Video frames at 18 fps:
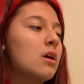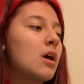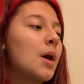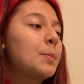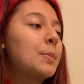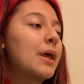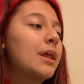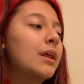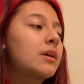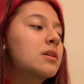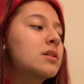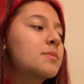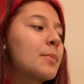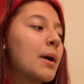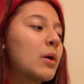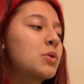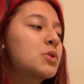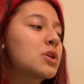A pelican's
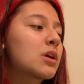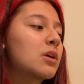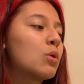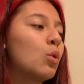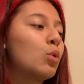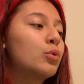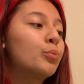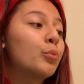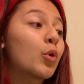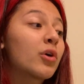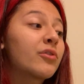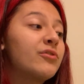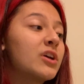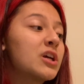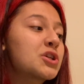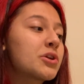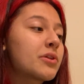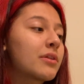pouch can hold more
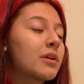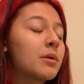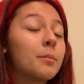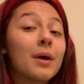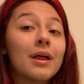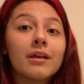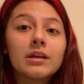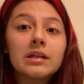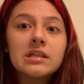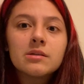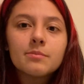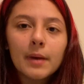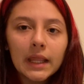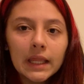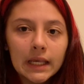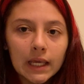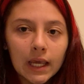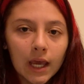fish than a pelican's
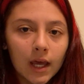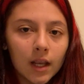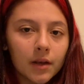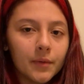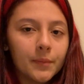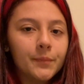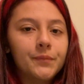belly can.